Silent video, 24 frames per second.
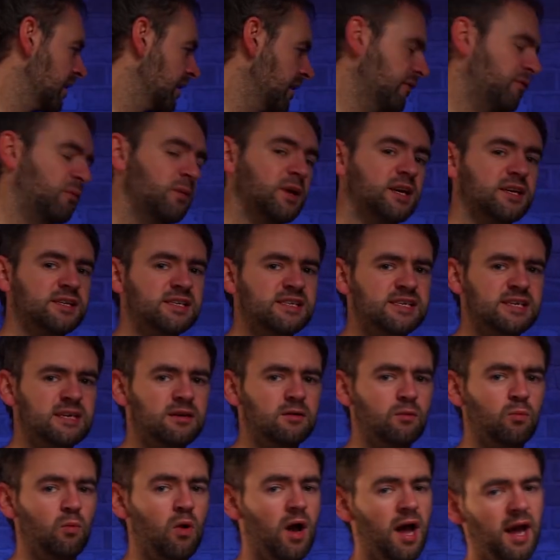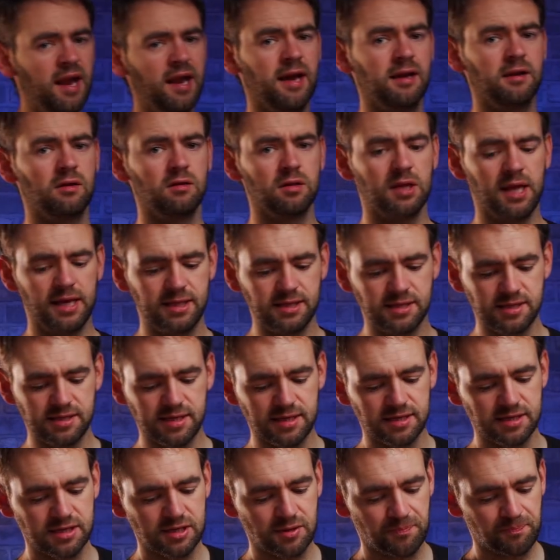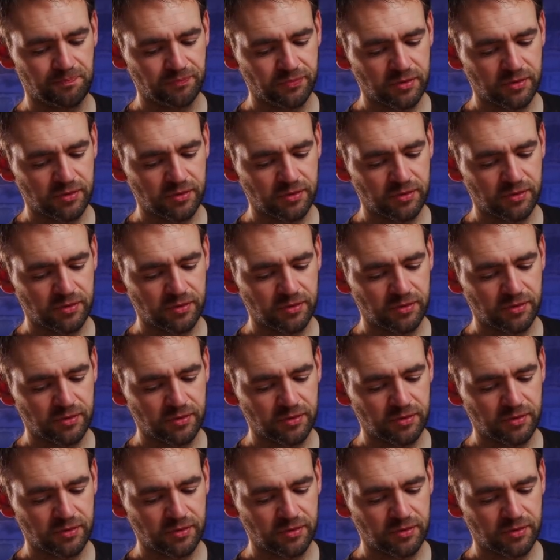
If we consider wide angle lenses,